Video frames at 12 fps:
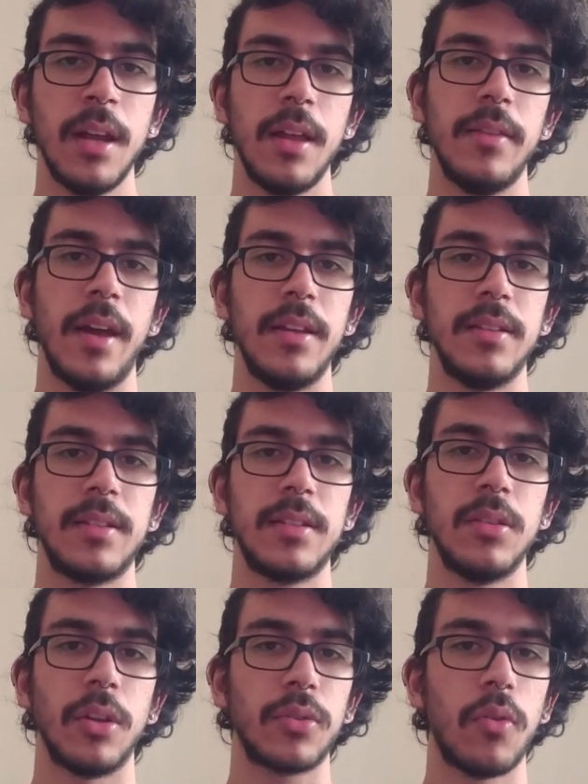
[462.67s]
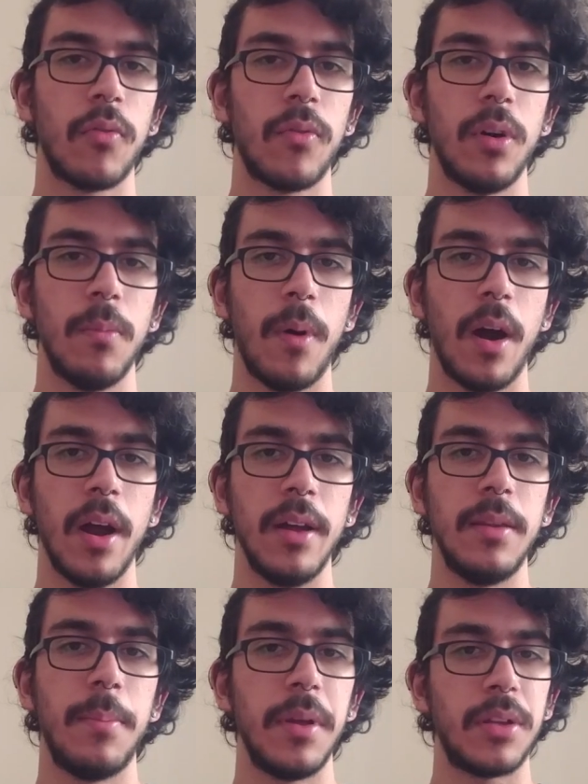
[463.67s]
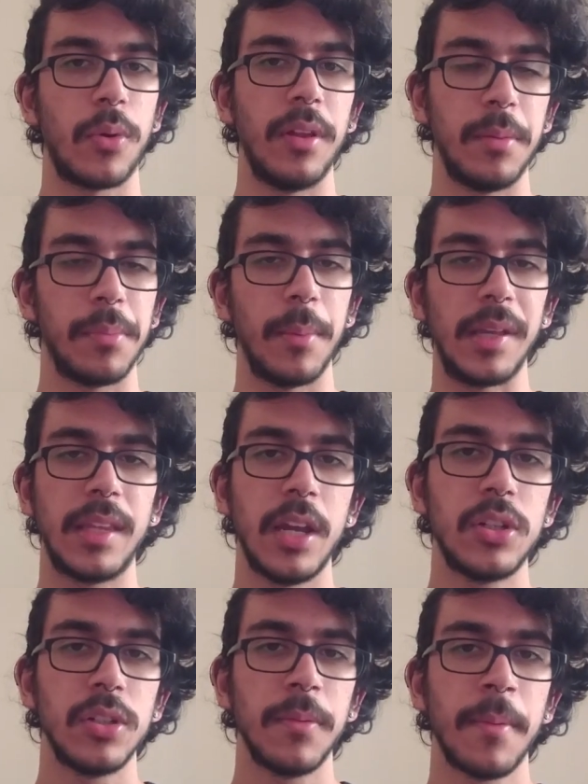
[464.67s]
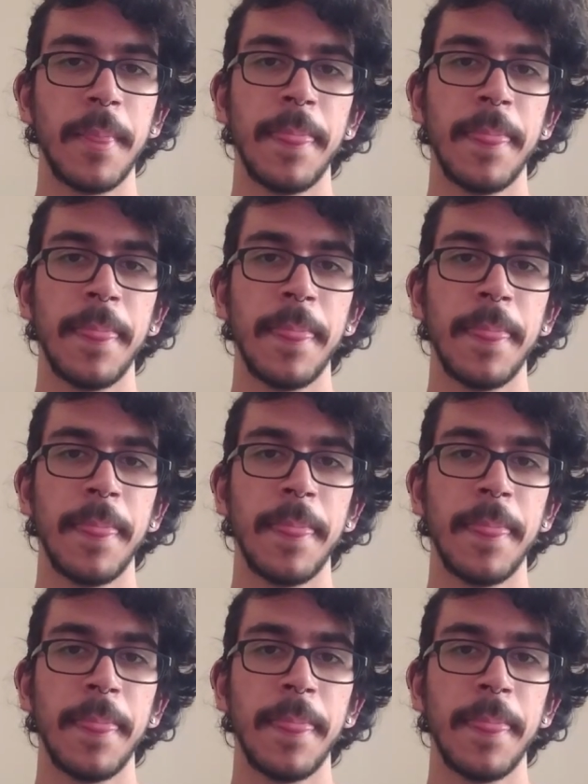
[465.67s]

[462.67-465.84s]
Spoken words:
that is not covered by the pthread implementation,